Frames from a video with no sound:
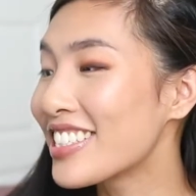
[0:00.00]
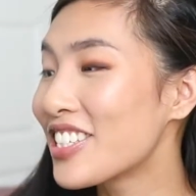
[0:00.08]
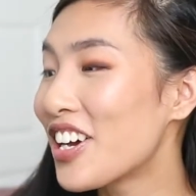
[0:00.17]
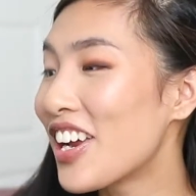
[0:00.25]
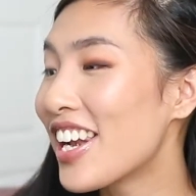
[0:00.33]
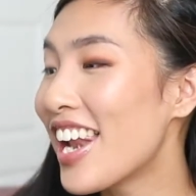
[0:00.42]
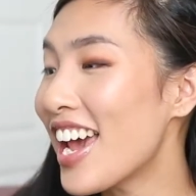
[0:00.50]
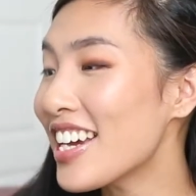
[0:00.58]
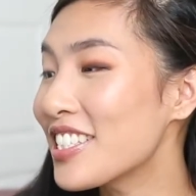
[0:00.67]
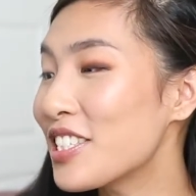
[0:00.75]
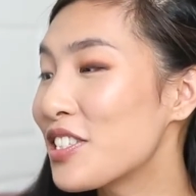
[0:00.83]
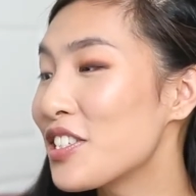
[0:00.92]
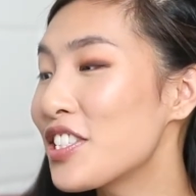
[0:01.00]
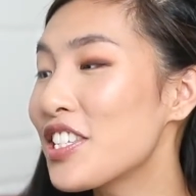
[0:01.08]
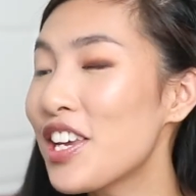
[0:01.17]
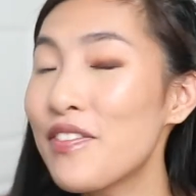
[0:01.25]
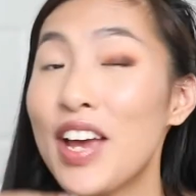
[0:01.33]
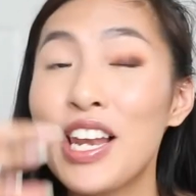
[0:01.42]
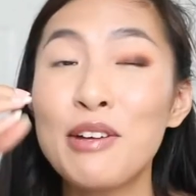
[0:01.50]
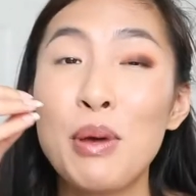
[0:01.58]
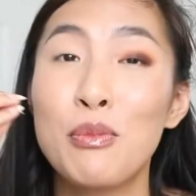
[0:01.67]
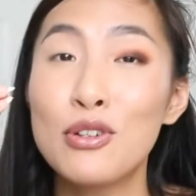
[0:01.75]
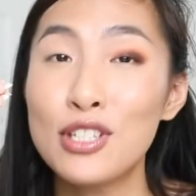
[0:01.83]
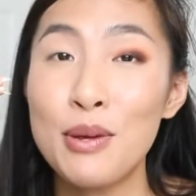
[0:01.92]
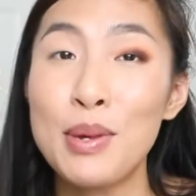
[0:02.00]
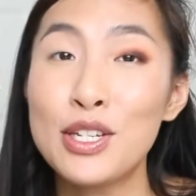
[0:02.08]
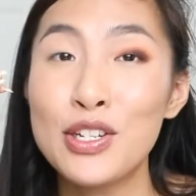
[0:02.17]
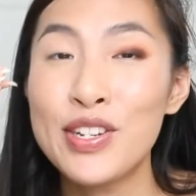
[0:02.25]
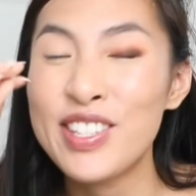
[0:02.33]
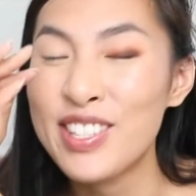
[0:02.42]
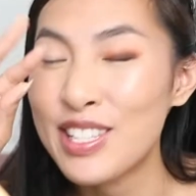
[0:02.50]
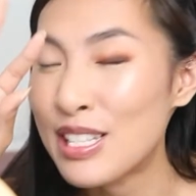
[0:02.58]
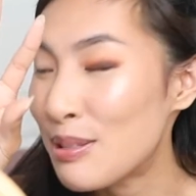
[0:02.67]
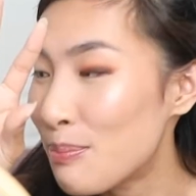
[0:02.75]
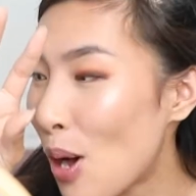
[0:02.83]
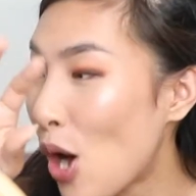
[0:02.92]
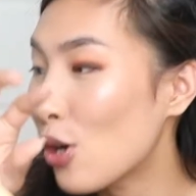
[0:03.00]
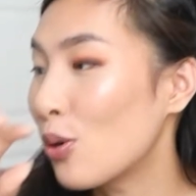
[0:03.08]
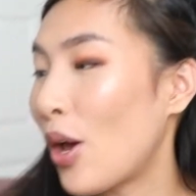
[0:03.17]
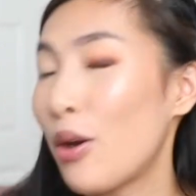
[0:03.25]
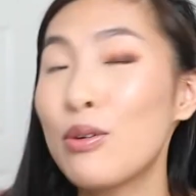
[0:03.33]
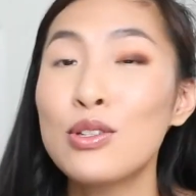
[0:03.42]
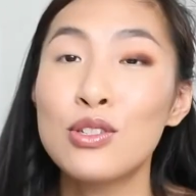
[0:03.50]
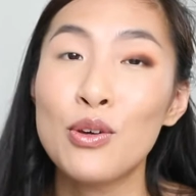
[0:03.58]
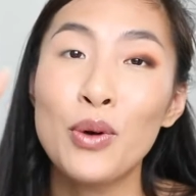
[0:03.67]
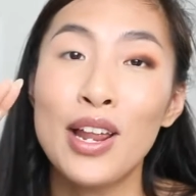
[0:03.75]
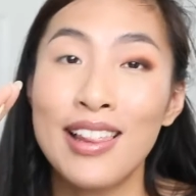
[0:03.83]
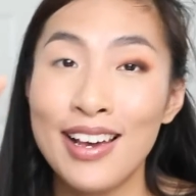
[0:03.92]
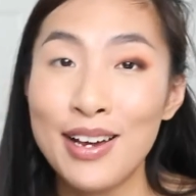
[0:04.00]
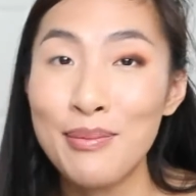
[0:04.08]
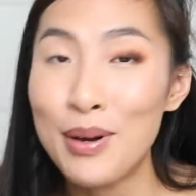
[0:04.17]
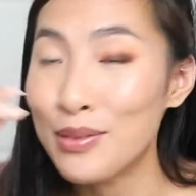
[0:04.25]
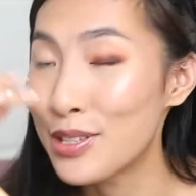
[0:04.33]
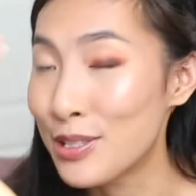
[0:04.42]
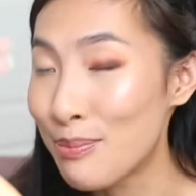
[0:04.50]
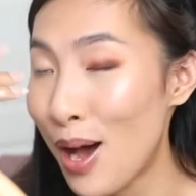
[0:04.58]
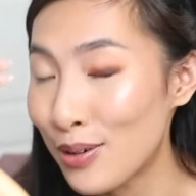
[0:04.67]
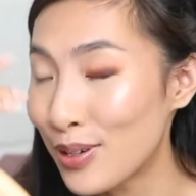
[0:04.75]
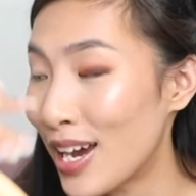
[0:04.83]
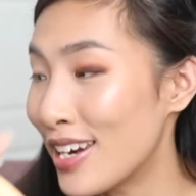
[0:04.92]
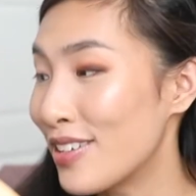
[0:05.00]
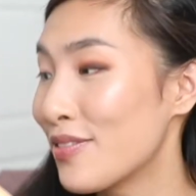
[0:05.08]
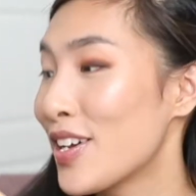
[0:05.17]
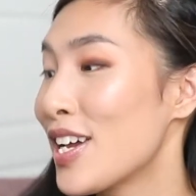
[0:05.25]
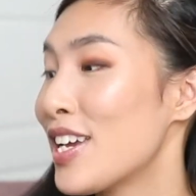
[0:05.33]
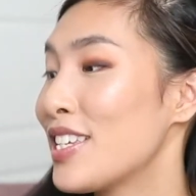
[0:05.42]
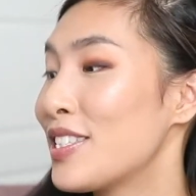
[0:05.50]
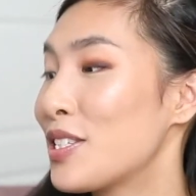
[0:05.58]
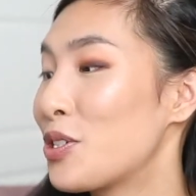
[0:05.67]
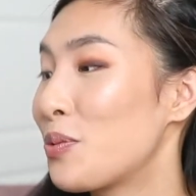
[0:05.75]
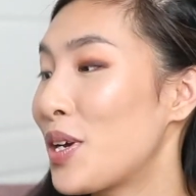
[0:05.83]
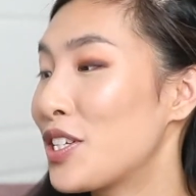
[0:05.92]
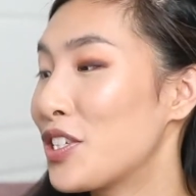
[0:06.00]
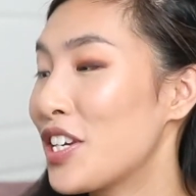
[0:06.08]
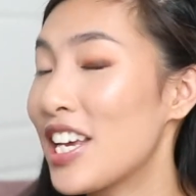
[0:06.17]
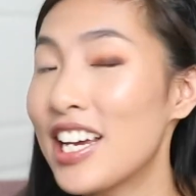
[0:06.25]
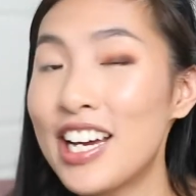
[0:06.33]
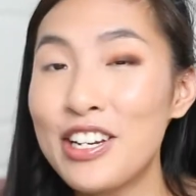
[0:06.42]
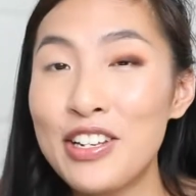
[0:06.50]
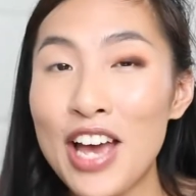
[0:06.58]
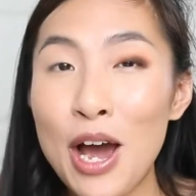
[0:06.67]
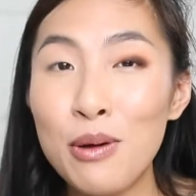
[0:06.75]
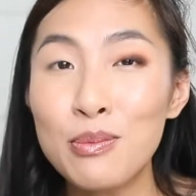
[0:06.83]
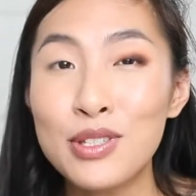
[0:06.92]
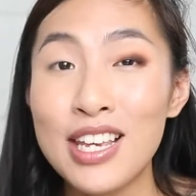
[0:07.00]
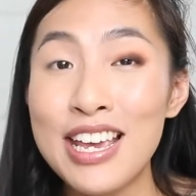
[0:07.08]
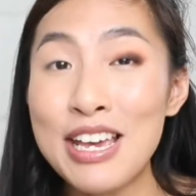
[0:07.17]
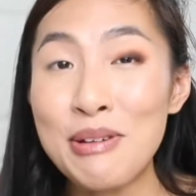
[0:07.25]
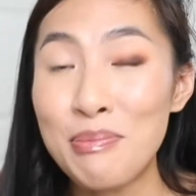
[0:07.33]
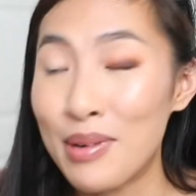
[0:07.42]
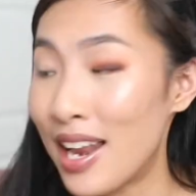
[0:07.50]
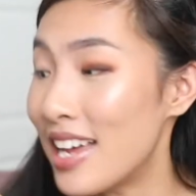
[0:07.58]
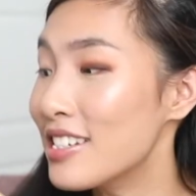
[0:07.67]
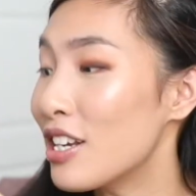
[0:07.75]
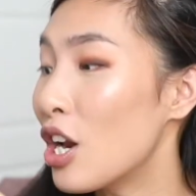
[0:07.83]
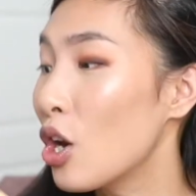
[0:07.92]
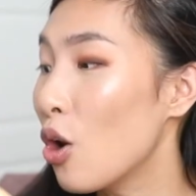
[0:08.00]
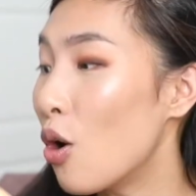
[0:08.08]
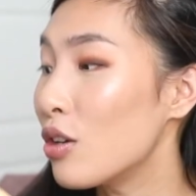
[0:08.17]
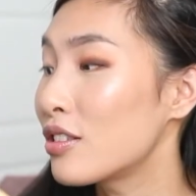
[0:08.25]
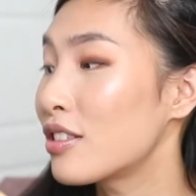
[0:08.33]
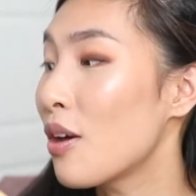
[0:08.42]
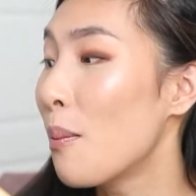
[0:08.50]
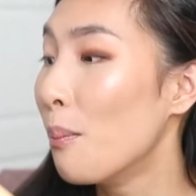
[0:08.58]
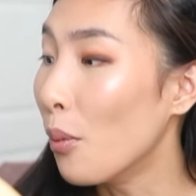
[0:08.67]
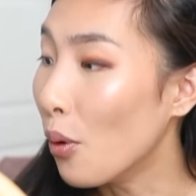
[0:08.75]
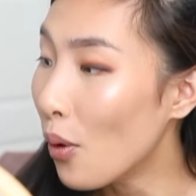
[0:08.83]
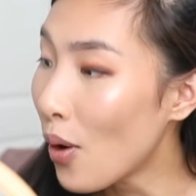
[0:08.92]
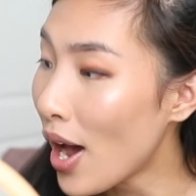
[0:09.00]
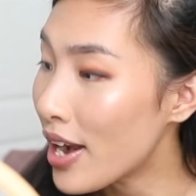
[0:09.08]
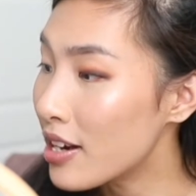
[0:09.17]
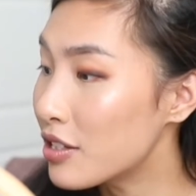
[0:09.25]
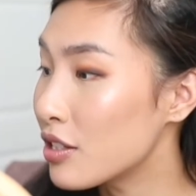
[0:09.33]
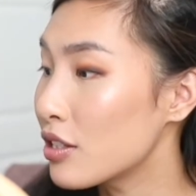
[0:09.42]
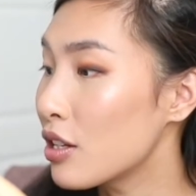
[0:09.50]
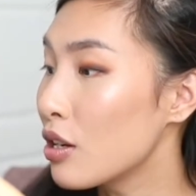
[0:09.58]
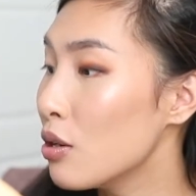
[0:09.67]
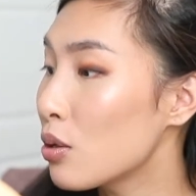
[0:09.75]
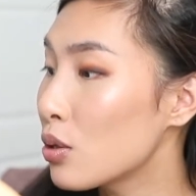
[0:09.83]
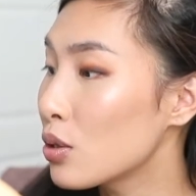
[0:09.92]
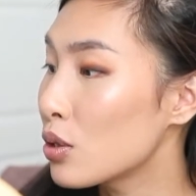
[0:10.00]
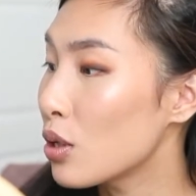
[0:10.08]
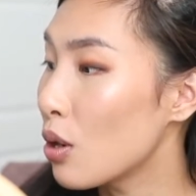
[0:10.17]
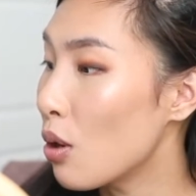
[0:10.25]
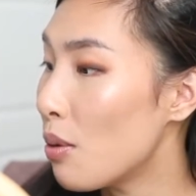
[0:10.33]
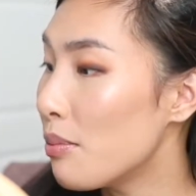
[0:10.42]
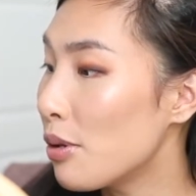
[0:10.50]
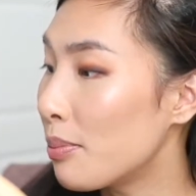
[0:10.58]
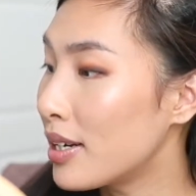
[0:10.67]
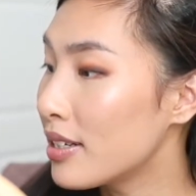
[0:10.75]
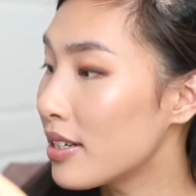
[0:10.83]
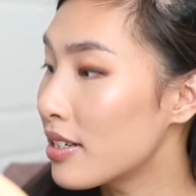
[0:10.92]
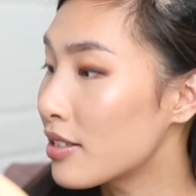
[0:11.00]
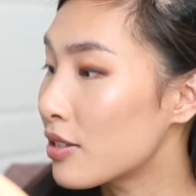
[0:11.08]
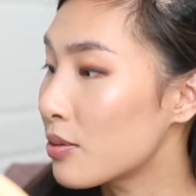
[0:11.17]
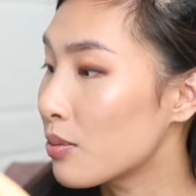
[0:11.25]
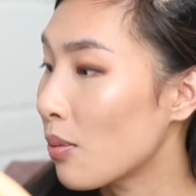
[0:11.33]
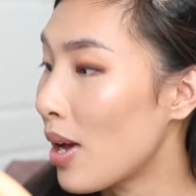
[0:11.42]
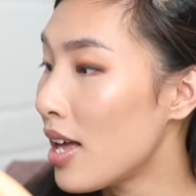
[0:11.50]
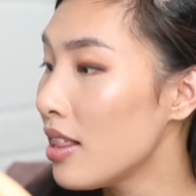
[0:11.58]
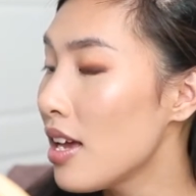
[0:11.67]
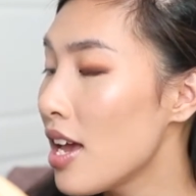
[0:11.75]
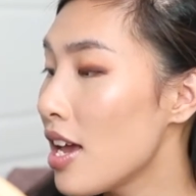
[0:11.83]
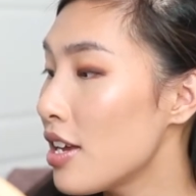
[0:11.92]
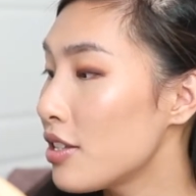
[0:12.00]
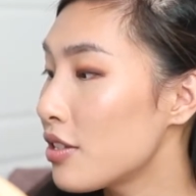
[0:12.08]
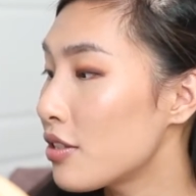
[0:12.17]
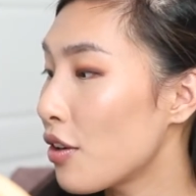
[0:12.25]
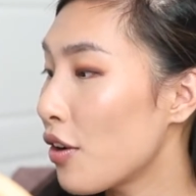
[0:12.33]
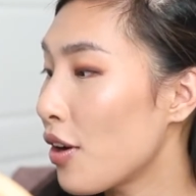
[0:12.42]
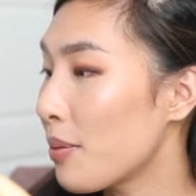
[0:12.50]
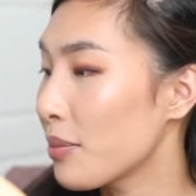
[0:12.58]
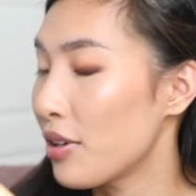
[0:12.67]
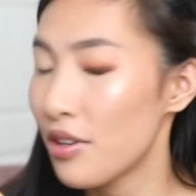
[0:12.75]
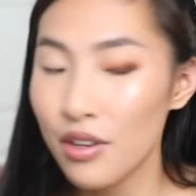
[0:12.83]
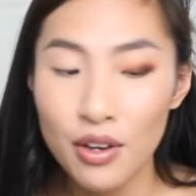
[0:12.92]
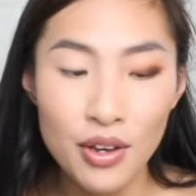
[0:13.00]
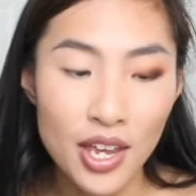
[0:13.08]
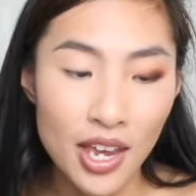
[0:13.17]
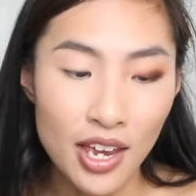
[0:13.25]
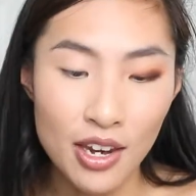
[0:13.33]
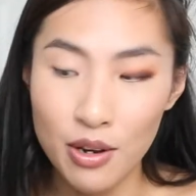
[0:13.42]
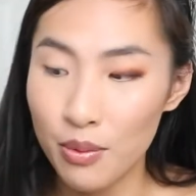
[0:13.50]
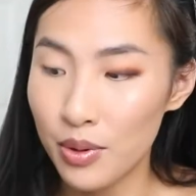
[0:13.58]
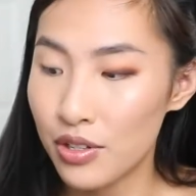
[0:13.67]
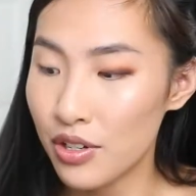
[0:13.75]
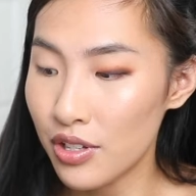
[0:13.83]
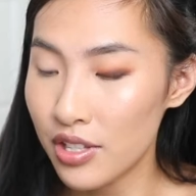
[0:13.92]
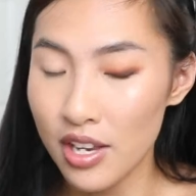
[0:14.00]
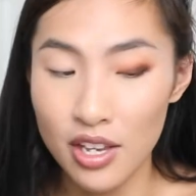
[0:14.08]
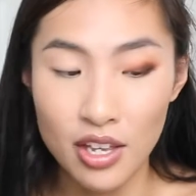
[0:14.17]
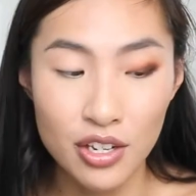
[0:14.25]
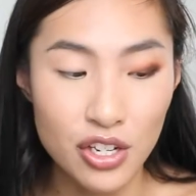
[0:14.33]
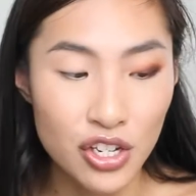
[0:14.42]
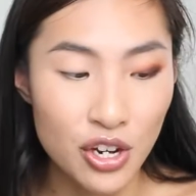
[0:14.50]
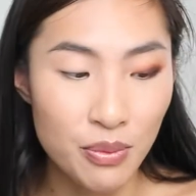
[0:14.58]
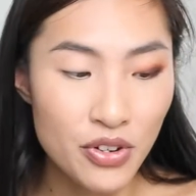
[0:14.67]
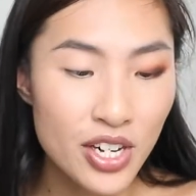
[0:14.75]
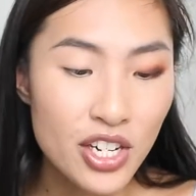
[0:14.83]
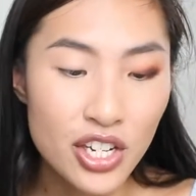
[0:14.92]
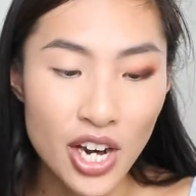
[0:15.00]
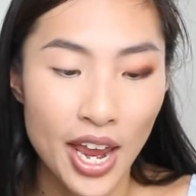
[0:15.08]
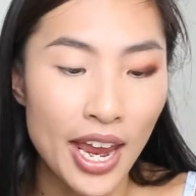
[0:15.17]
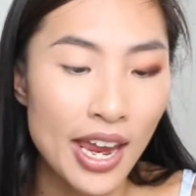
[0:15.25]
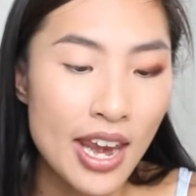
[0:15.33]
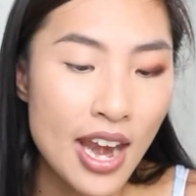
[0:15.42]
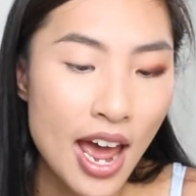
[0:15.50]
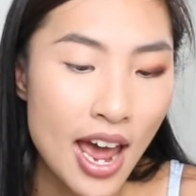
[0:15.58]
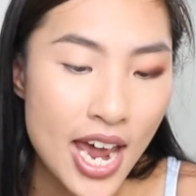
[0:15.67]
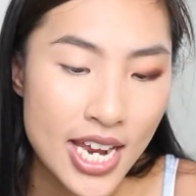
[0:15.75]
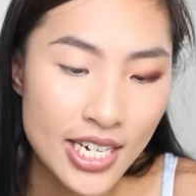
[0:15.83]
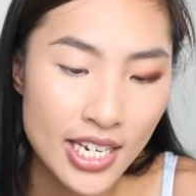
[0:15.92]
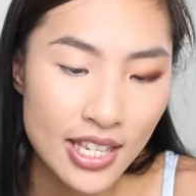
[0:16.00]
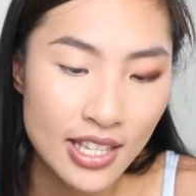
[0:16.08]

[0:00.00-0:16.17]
so next, just to give it a little bit more dimension, is the sparkle. And also what I like about the sparkle kind of situation, it kind of helps it blend a lot more, and it just looks a lot more blended as well. So I'm gonna go in with just a shimmery shade, and